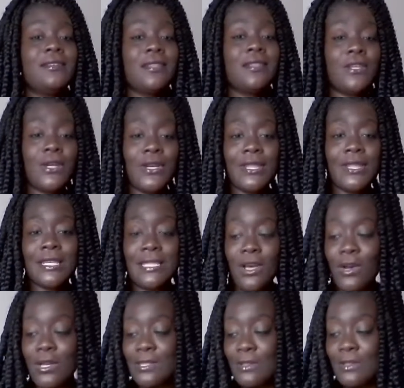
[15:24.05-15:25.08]
the earth is
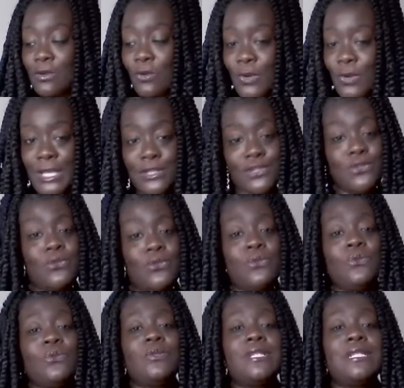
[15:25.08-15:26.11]
also going
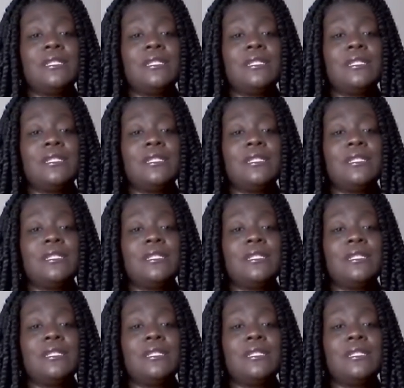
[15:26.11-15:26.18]
to